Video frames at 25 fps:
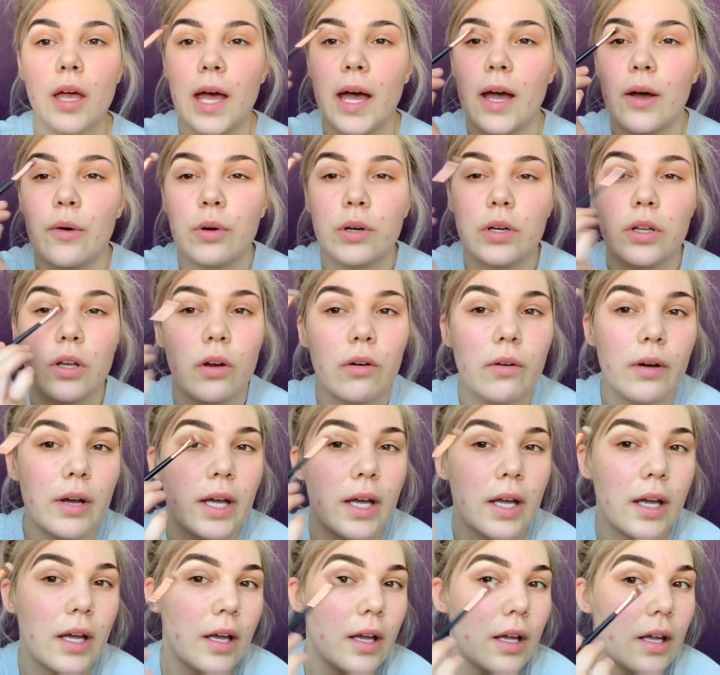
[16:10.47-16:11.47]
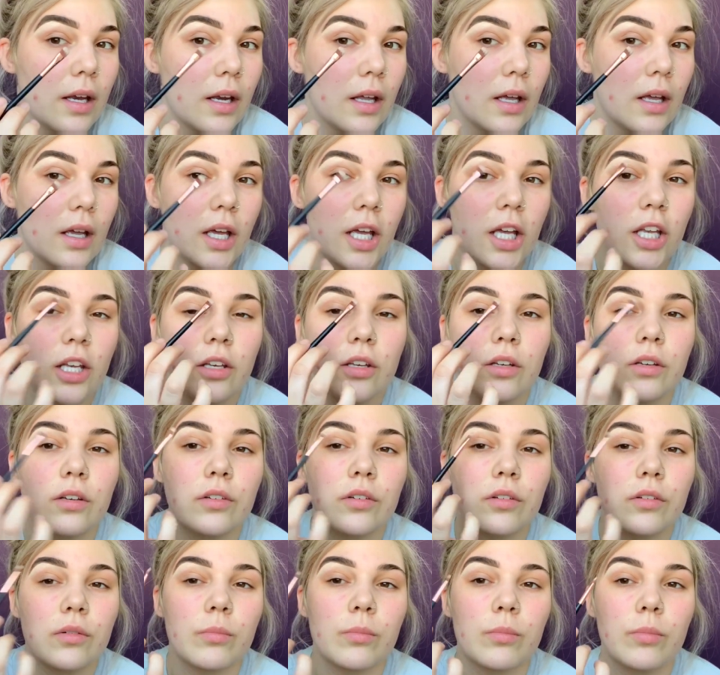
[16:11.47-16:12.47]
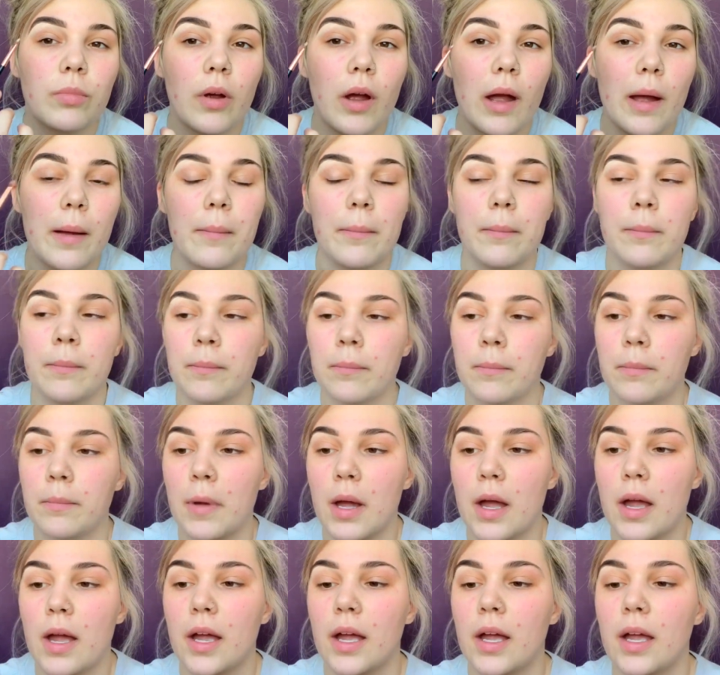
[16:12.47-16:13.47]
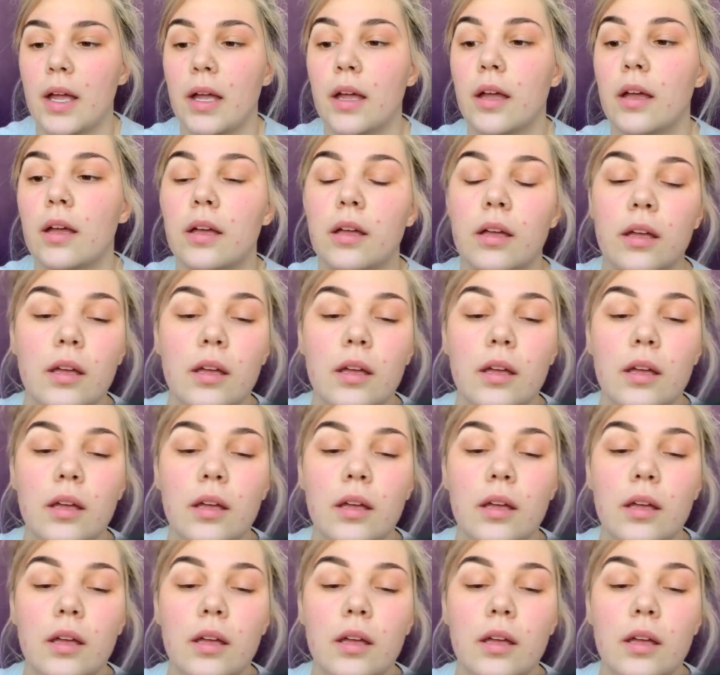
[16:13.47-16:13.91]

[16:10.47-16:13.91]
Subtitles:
I would go ahead and prime my